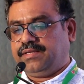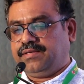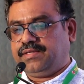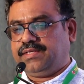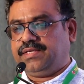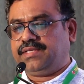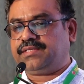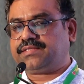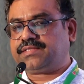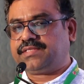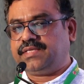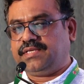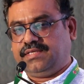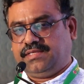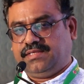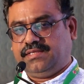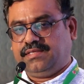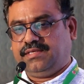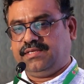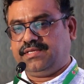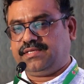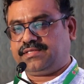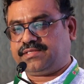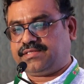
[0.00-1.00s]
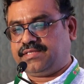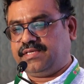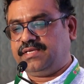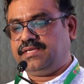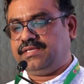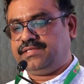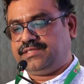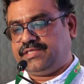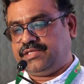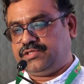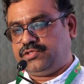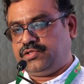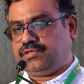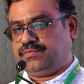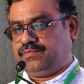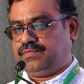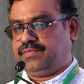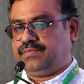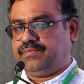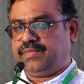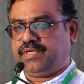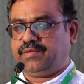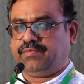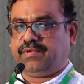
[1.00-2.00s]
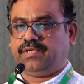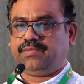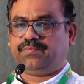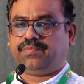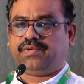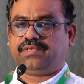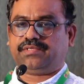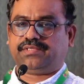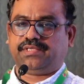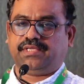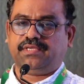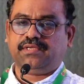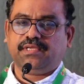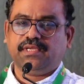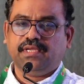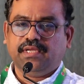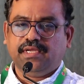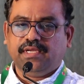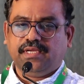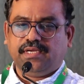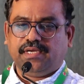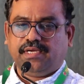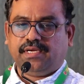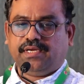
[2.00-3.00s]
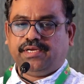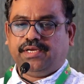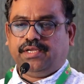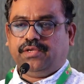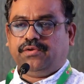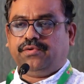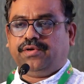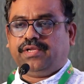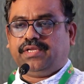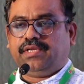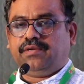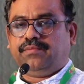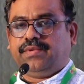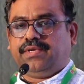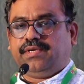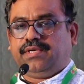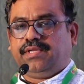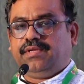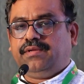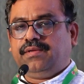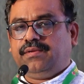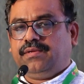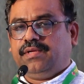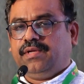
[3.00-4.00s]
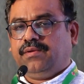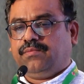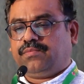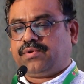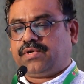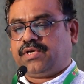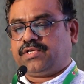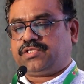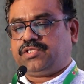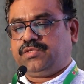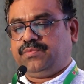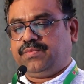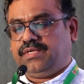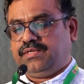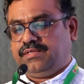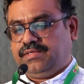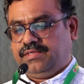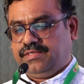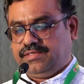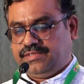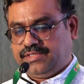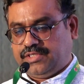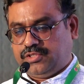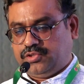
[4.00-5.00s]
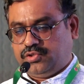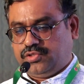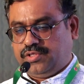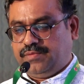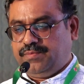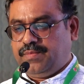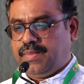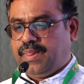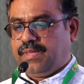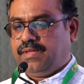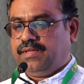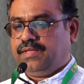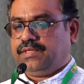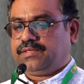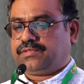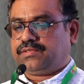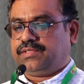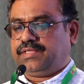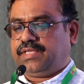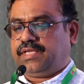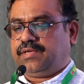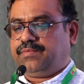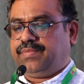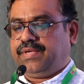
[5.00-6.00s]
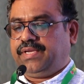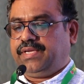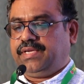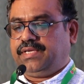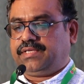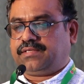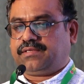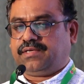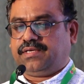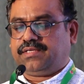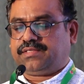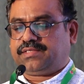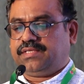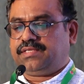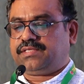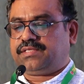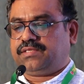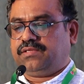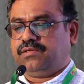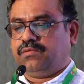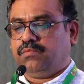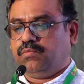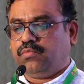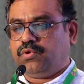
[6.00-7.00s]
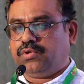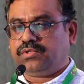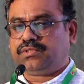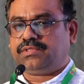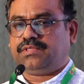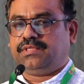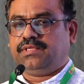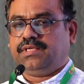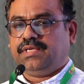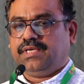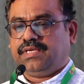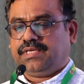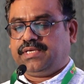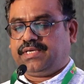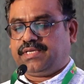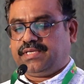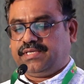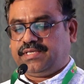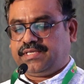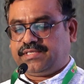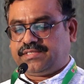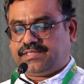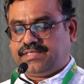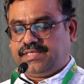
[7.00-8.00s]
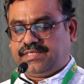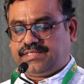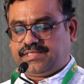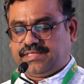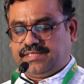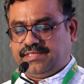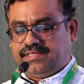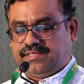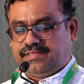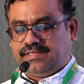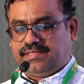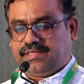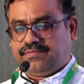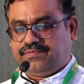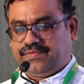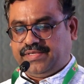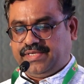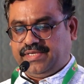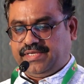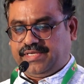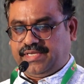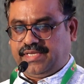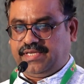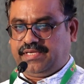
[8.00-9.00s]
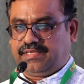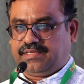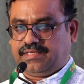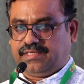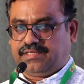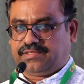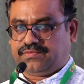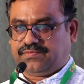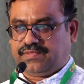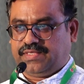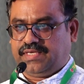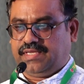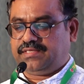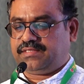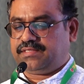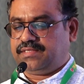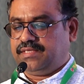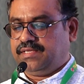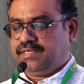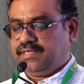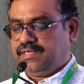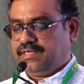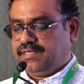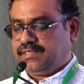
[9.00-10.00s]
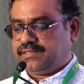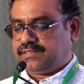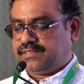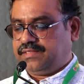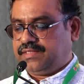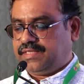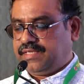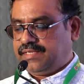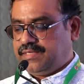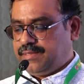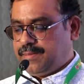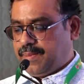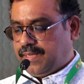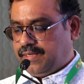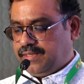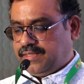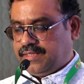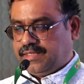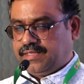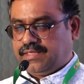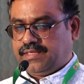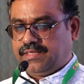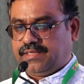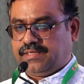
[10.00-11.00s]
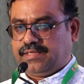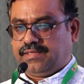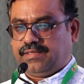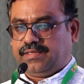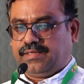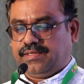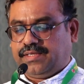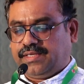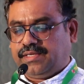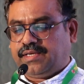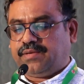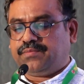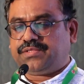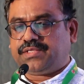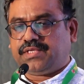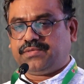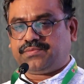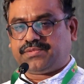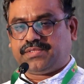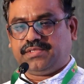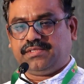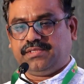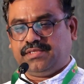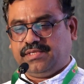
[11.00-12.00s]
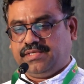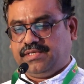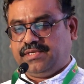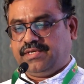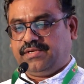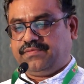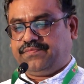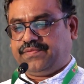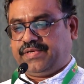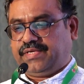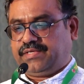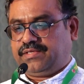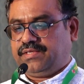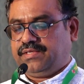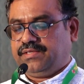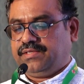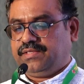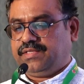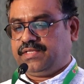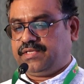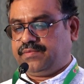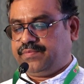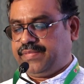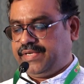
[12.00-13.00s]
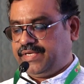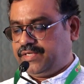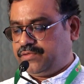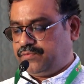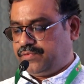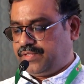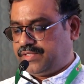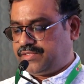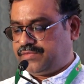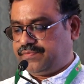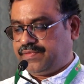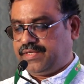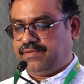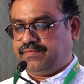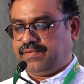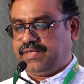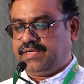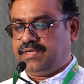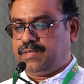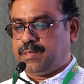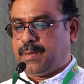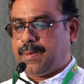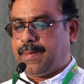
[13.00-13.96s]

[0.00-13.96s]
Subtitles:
distal jejunum by bypassing duodenum and proximal jejunum. So thereby it causes both restriction of intake as well as the absorption defect. Thereby it works very well.